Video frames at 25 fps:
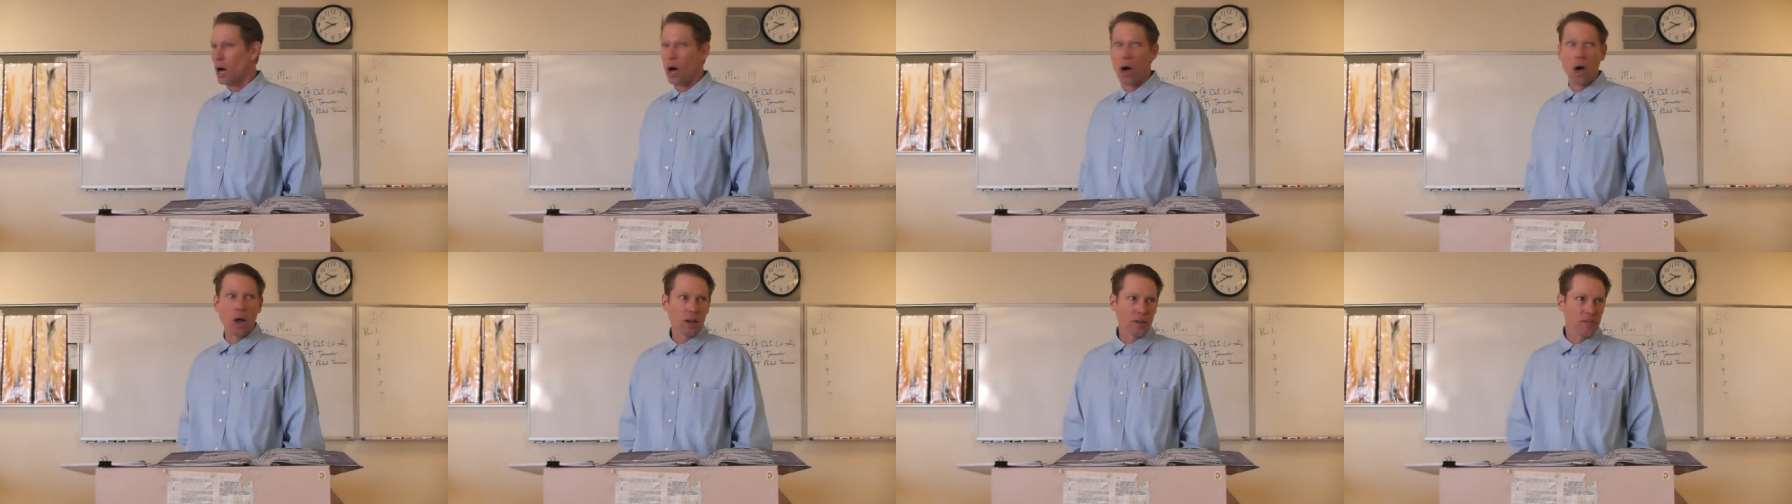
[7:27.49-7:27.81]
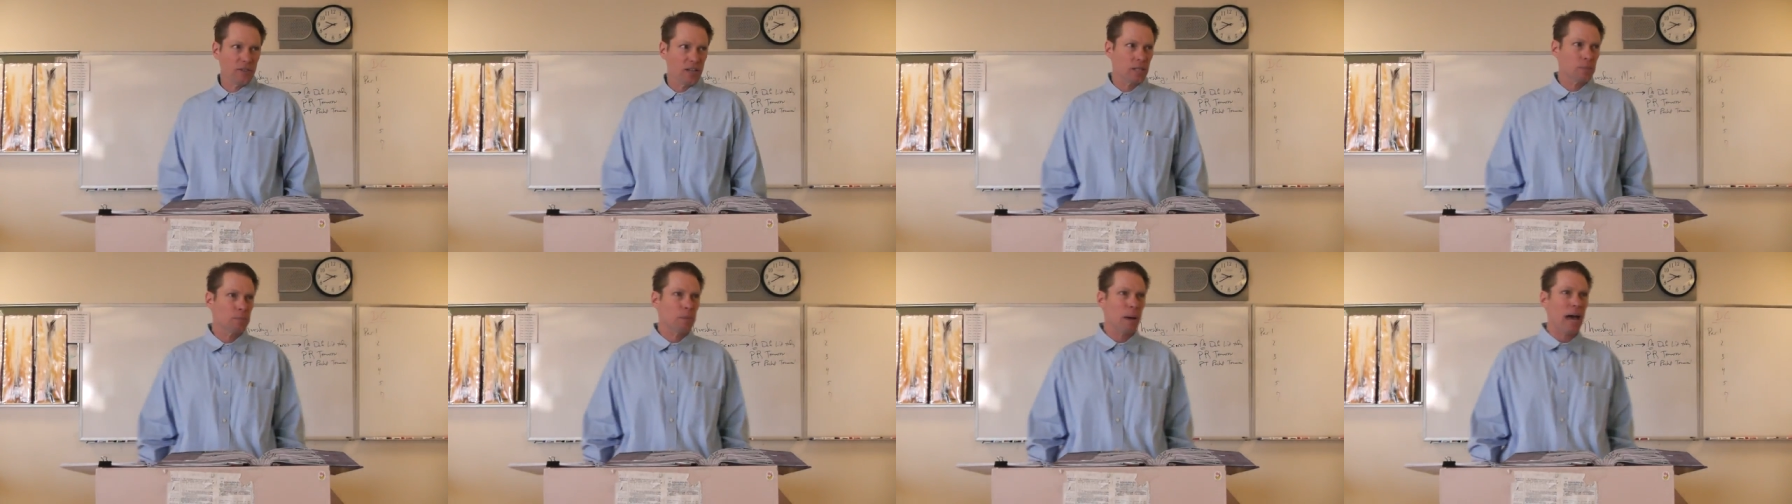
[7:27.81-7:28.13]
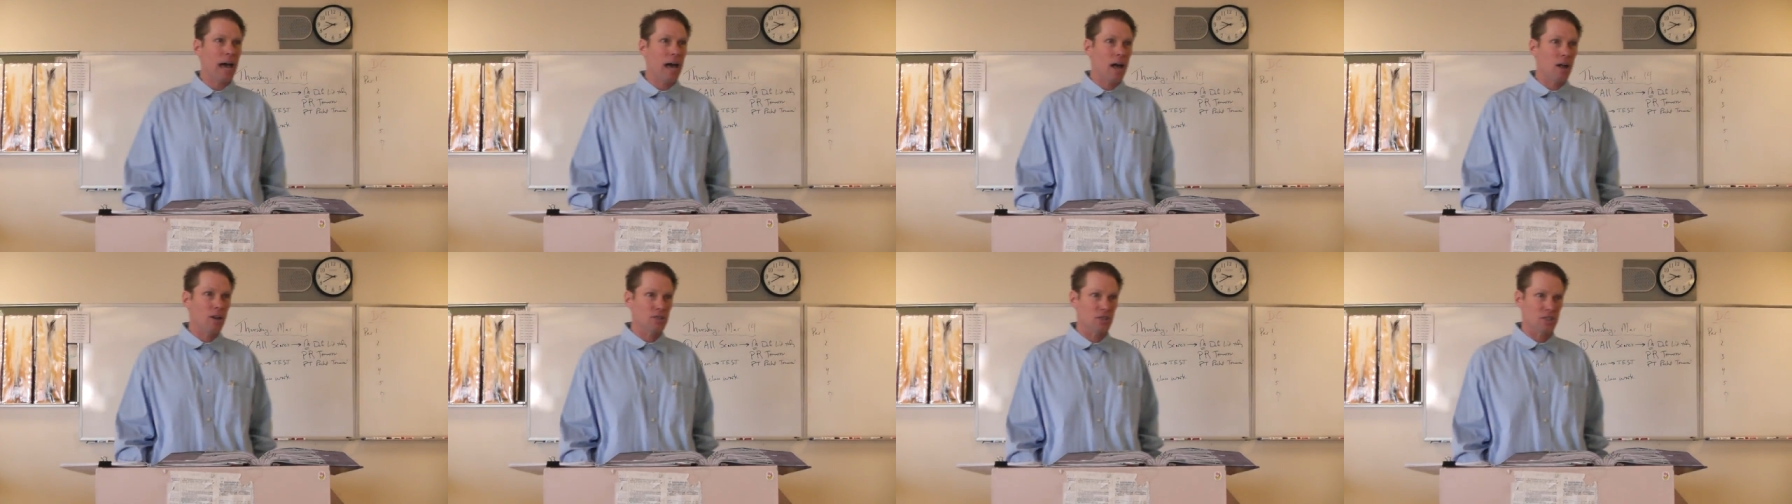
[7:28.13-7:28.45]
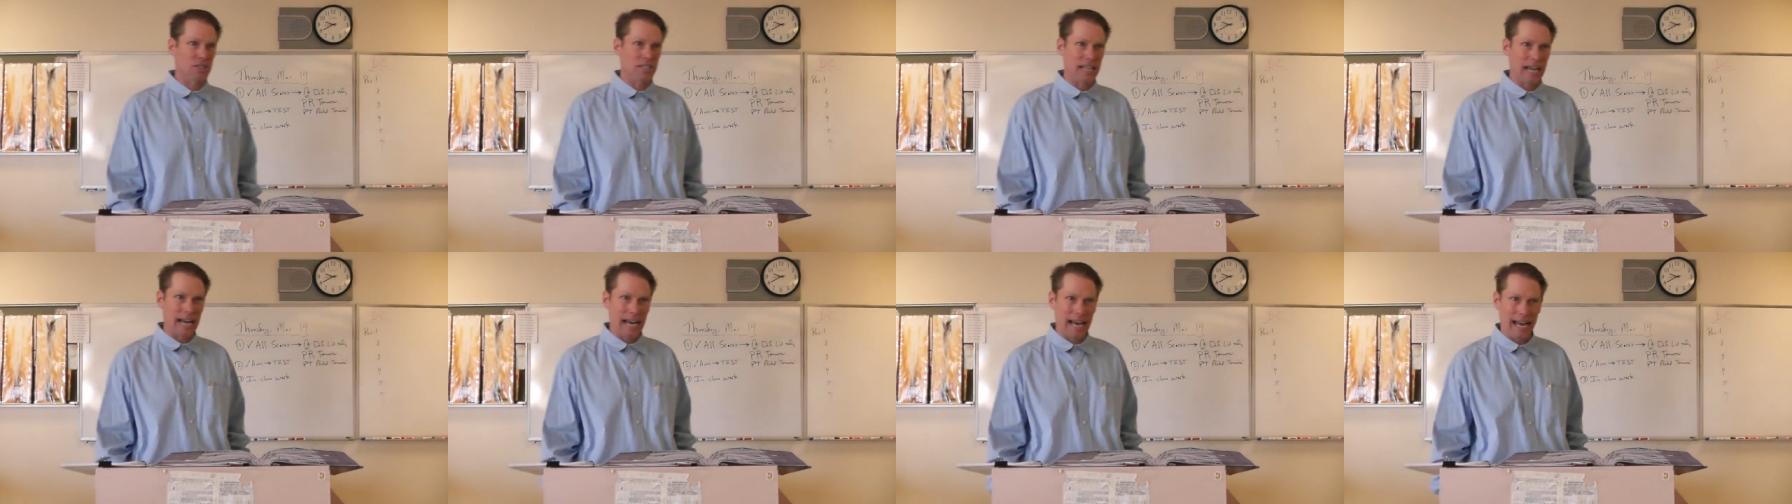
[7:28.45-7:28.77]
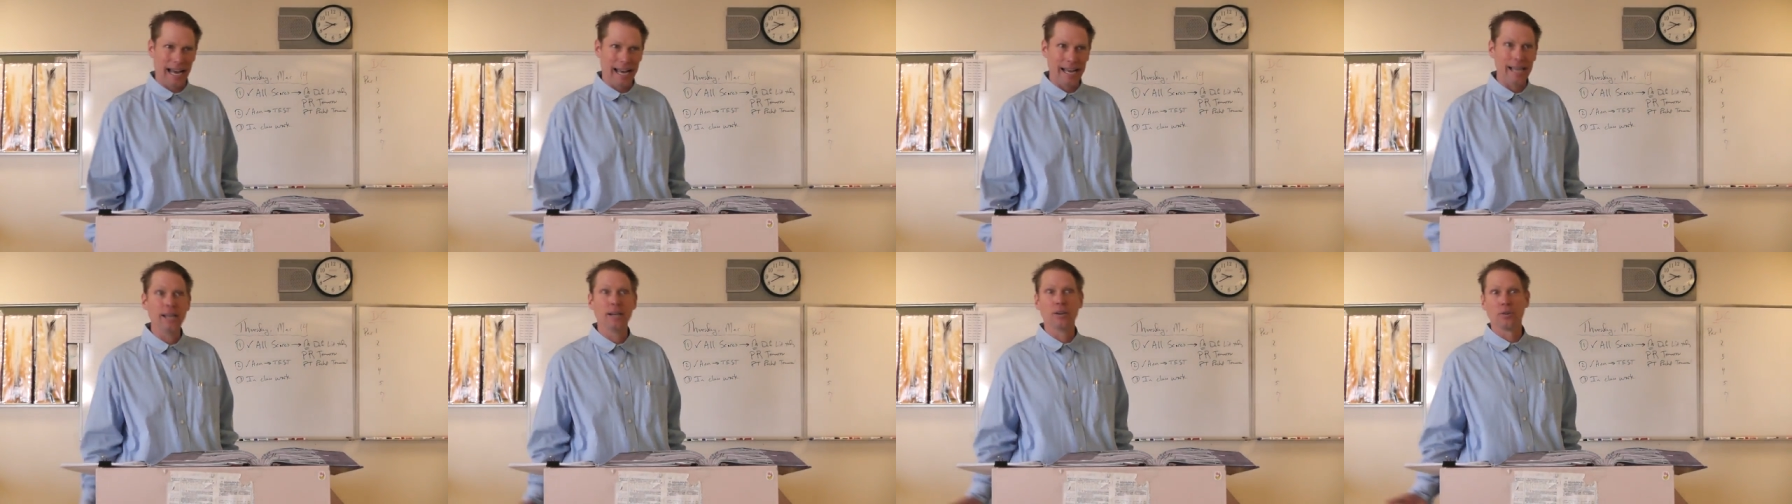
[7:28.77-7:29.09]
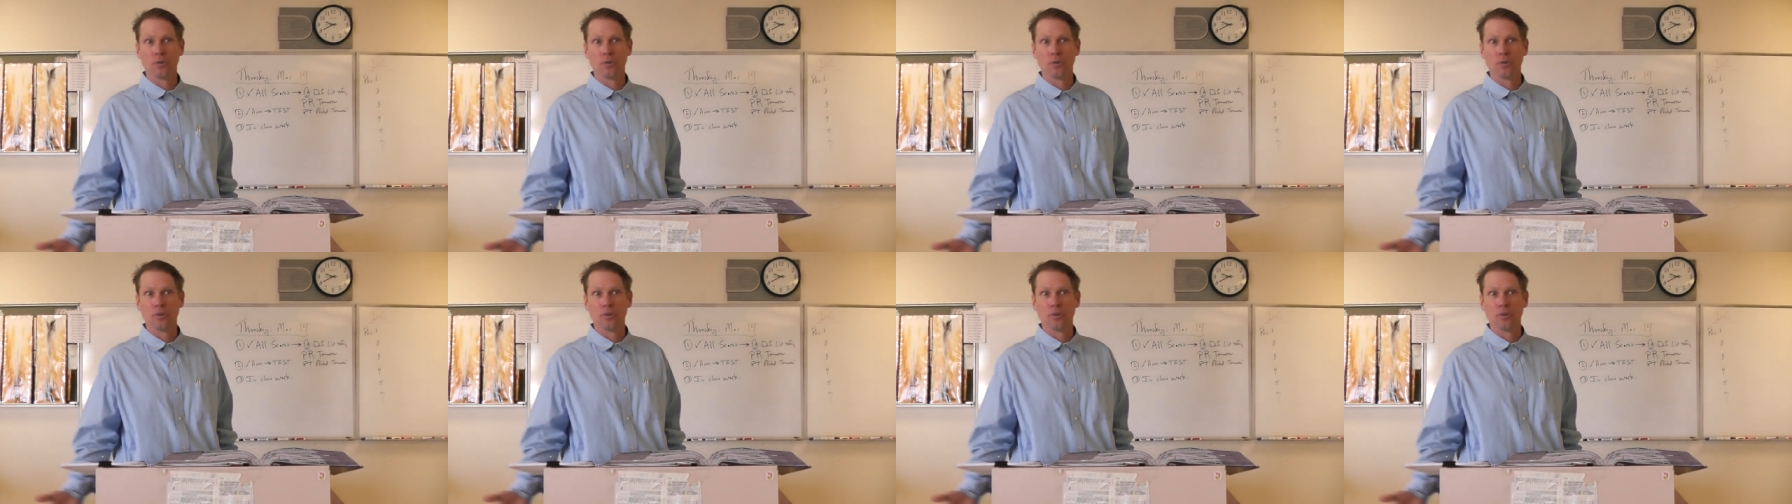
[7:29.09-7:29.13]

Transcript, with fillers: All of his pals die,